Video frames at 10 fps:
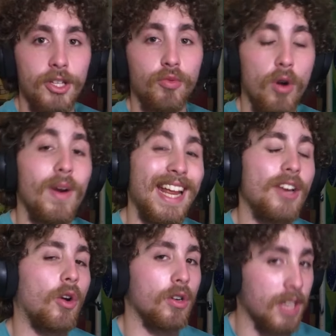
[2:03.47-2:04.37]
wrote
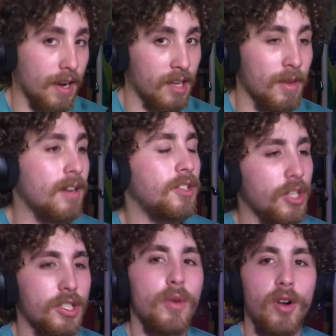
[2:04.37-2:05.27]
in her document
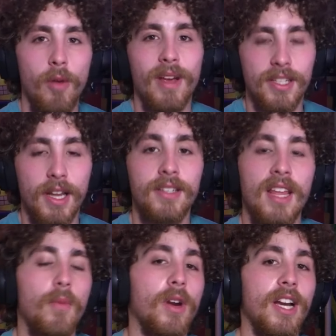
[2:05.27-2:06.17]
just so it all makes sense.
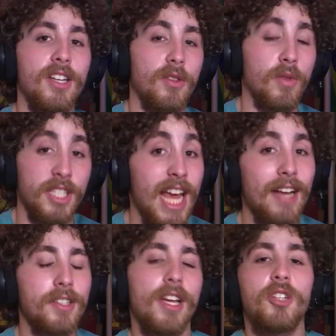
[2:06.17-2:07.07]
And then we're gonna dig through the
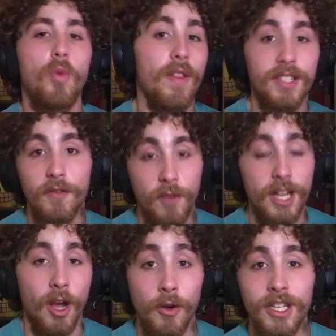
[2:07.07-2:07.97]
text as well as the
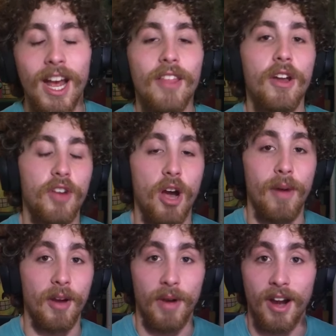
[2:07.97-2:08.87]
videos that have come
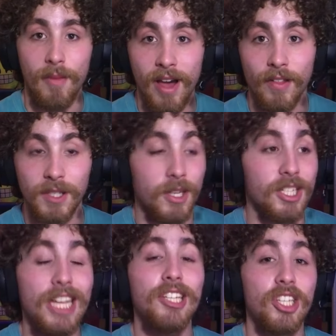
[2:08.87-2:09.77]
out about ImAlexx
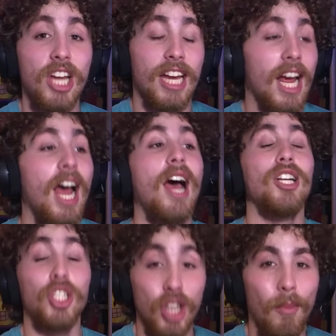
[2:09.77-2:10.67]
because he said
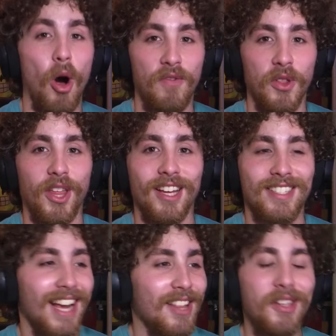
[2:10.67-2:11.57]
some awful
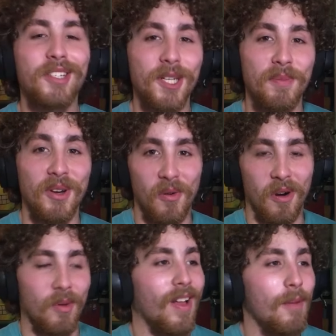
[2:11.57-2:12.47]
things. This has been
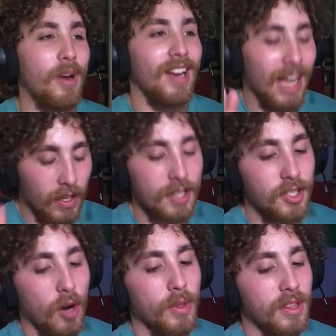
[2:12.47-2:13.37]
horrible. But let's
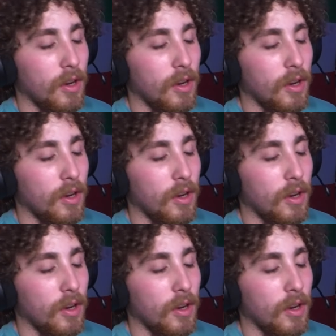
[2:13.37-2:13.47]
start with the